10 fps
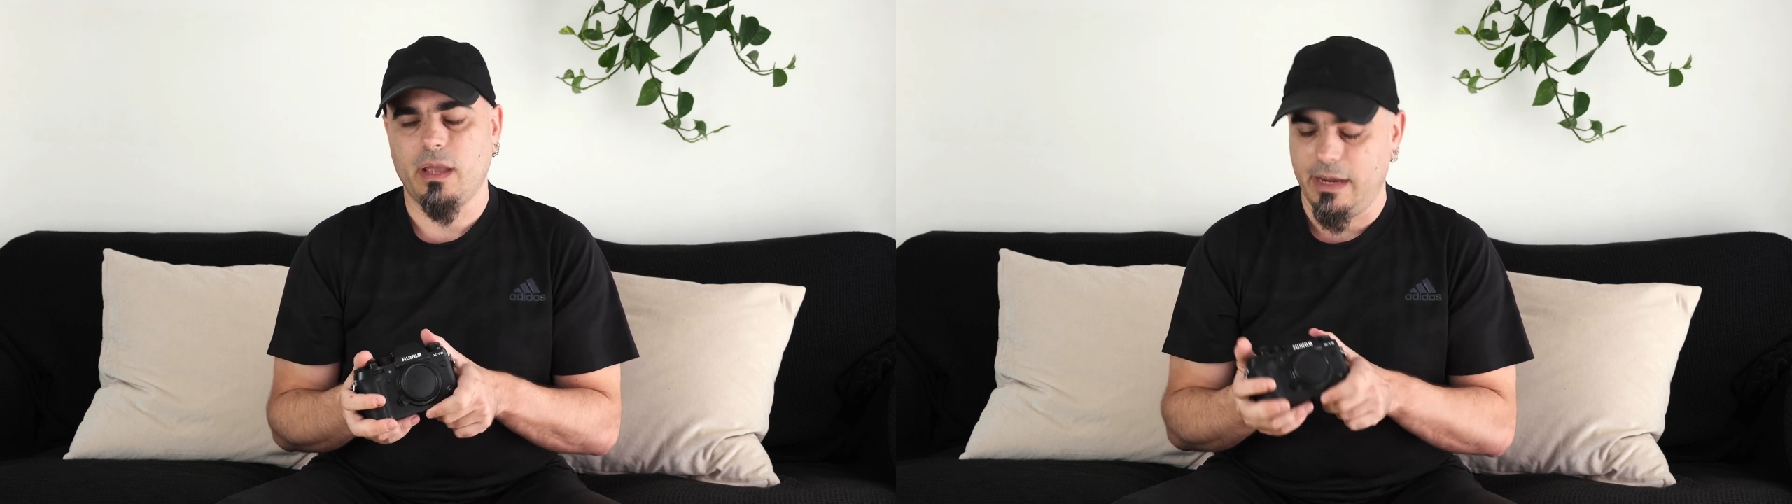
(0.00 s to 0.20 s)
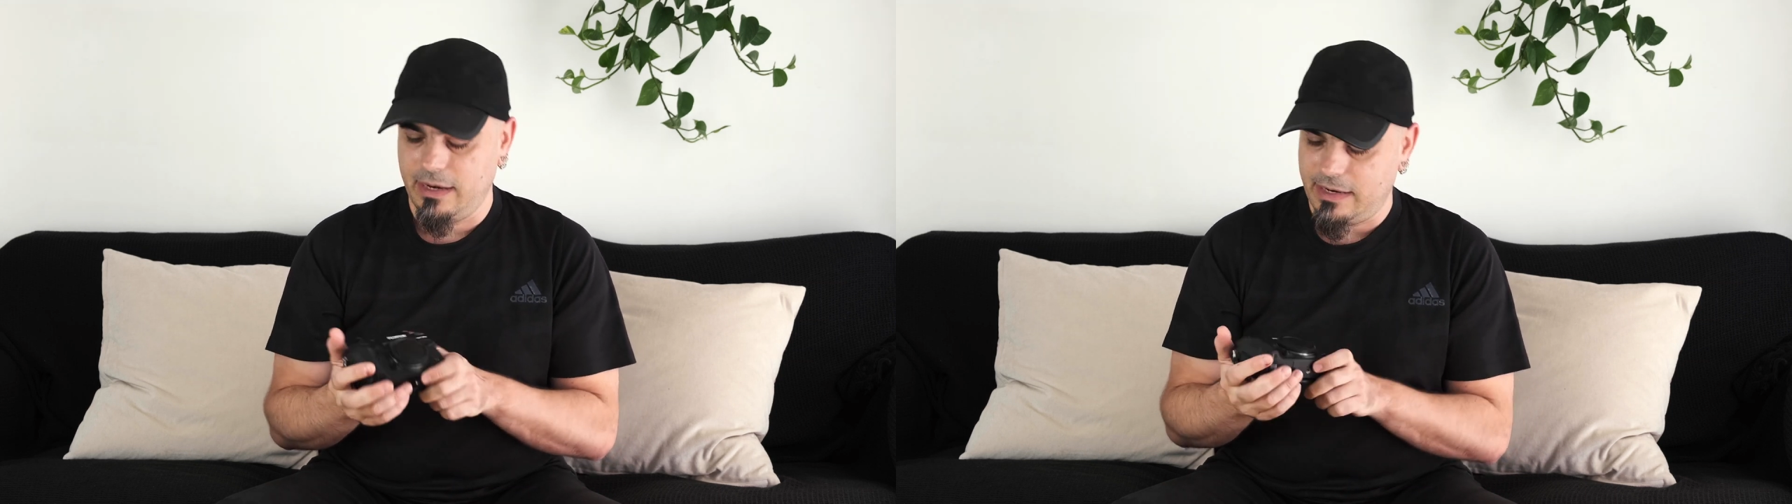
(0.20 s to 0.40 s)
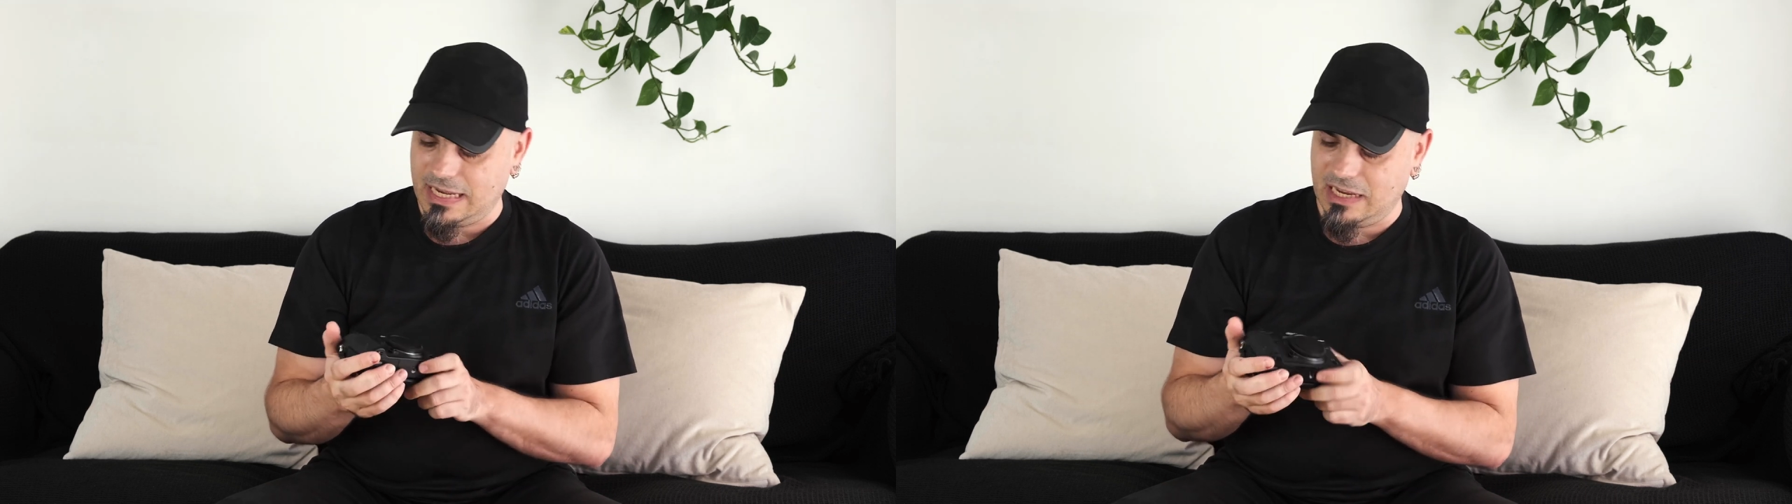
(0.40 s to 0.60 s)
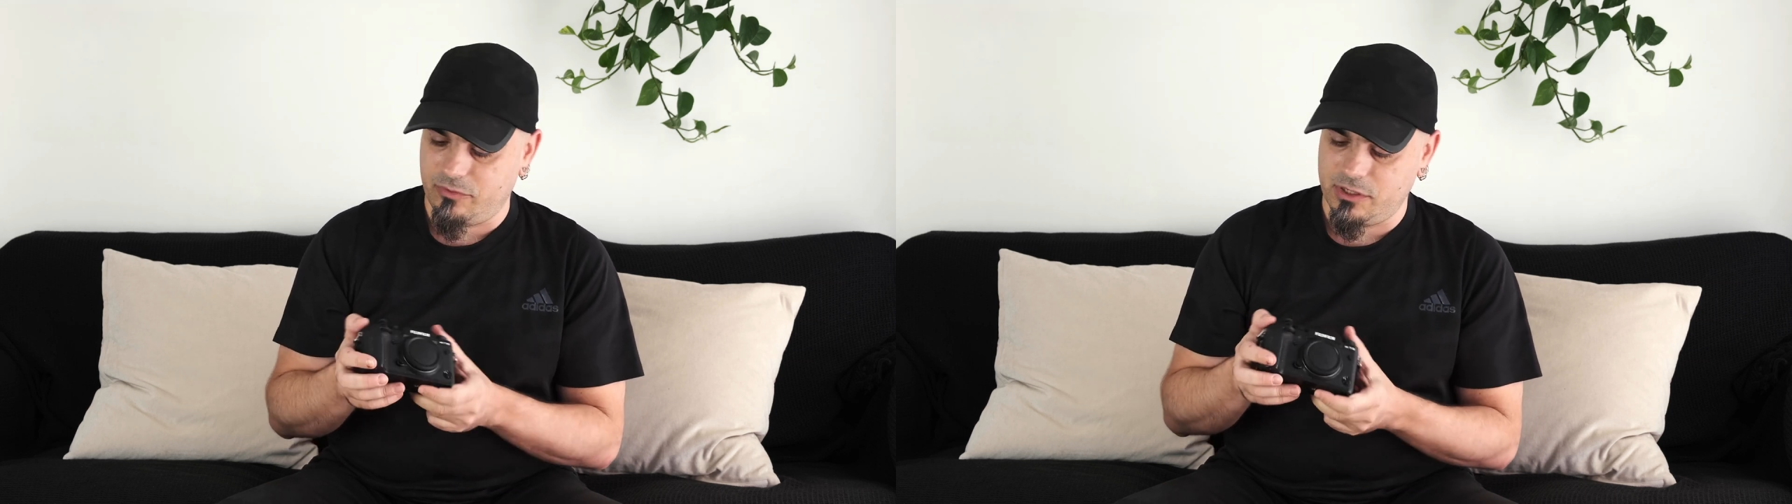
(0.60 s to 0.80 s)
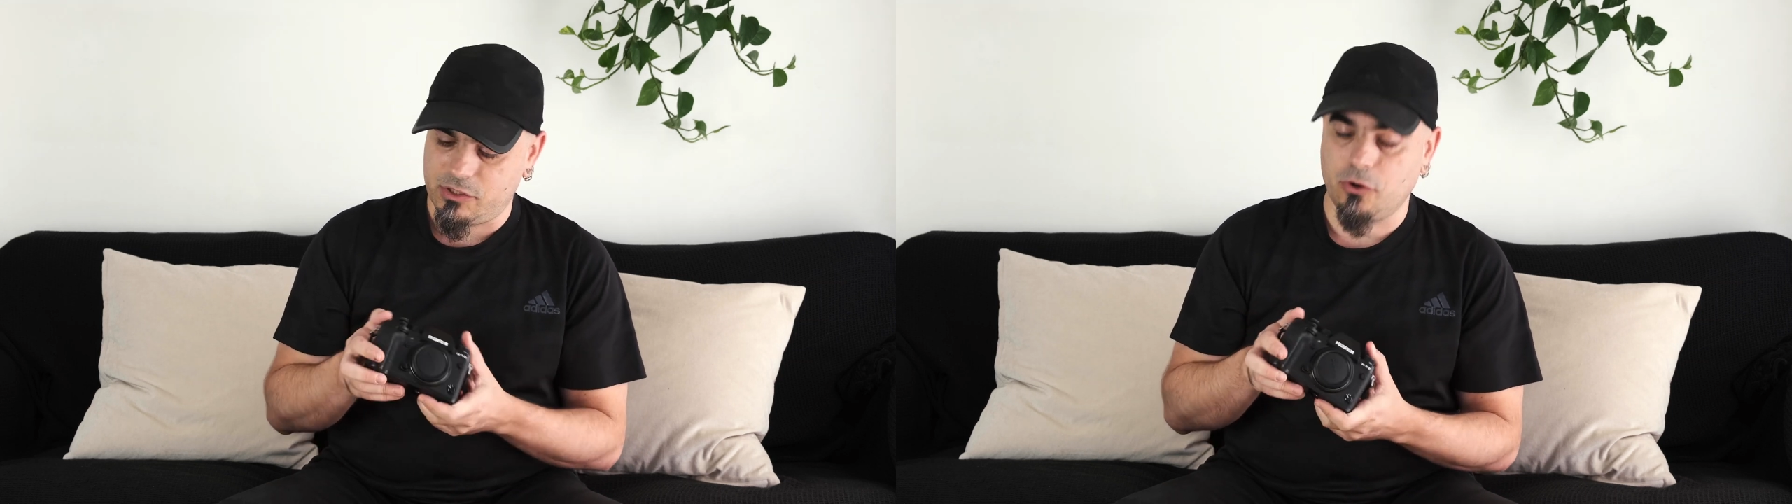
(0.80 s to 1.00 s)
and they have
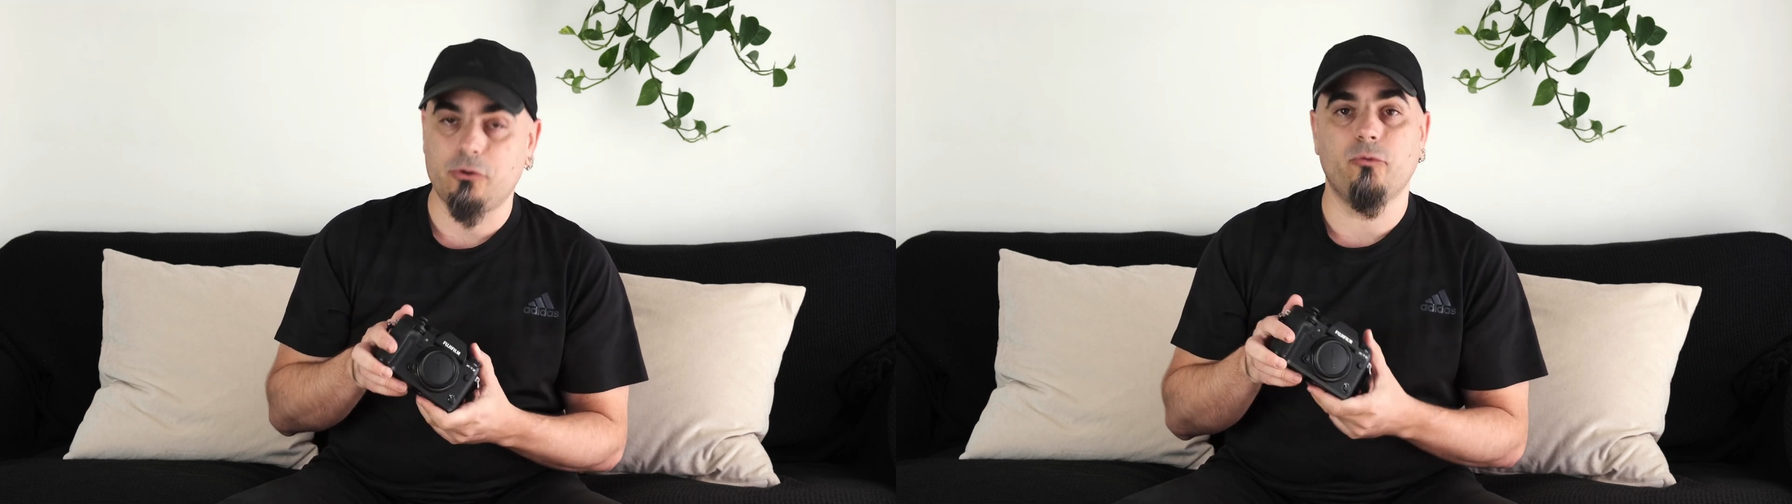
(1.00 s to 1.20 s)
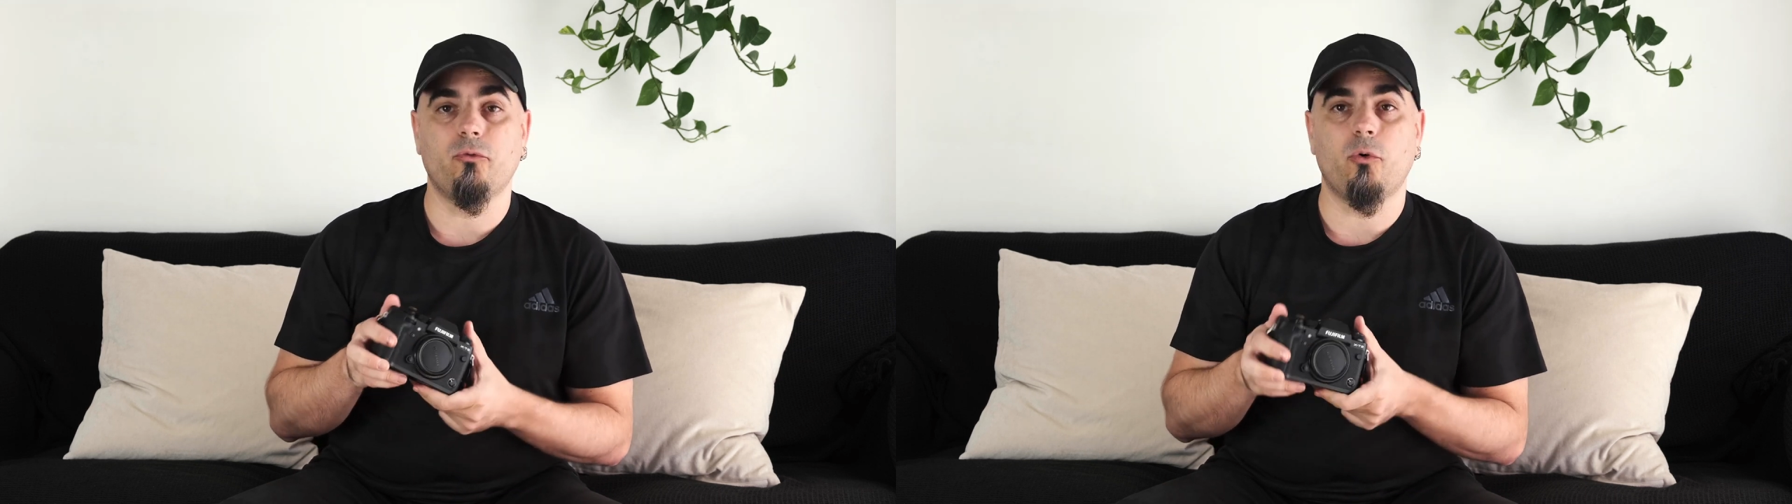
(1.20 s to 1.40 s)
this sort of